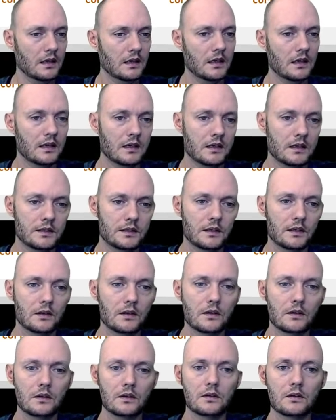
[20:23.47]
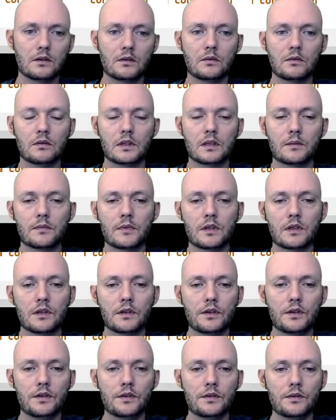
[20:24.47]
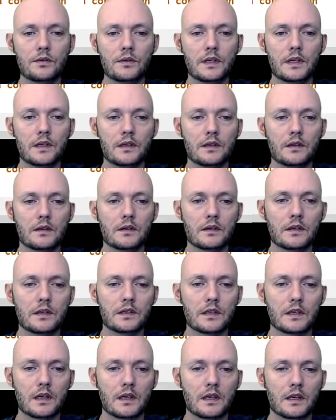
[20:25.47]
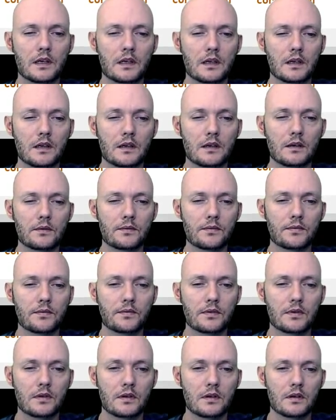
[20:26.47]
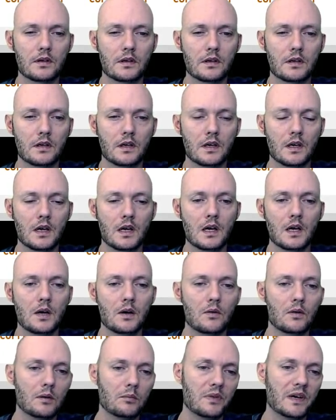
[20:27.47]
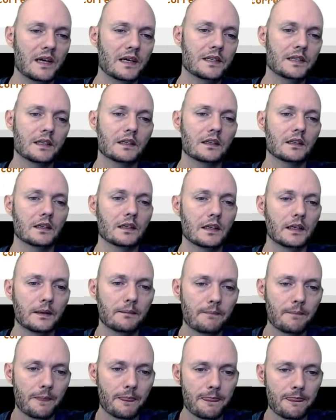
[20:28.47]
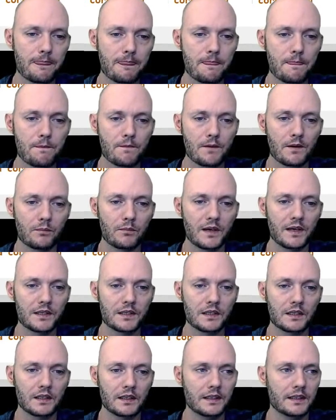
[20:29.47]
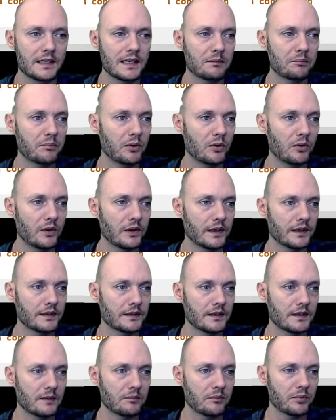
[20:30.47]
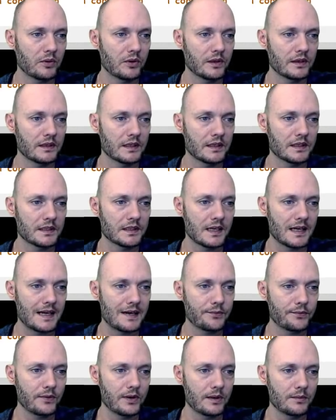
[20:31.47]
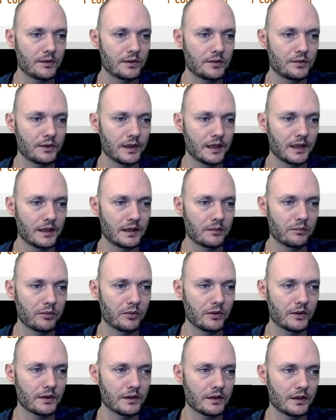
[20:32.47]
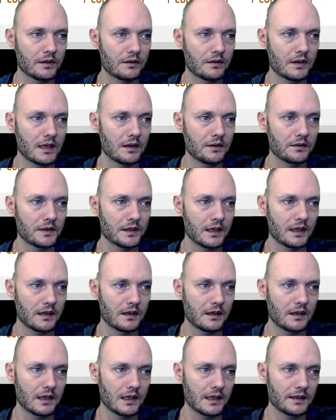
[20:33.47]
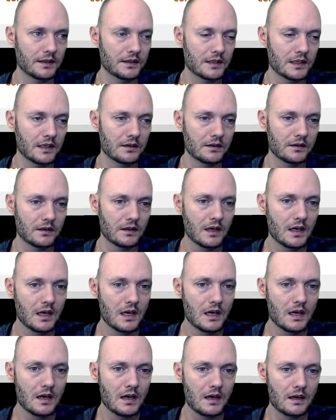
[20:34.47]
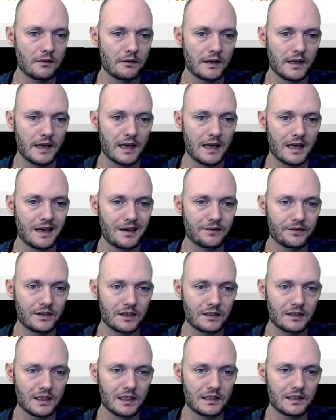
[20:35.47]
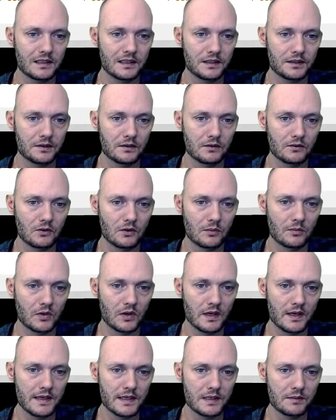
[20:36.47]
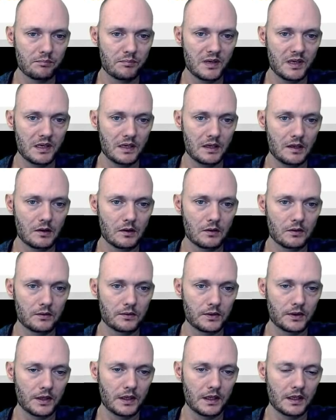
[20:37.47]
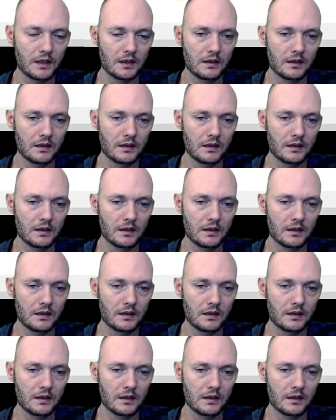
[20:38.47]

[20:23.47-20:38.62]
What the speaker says: So what I'm going to do here is I have, well, basically that point that is halfway between the point on the ground and the center, I already have that. That's this normalized P over here.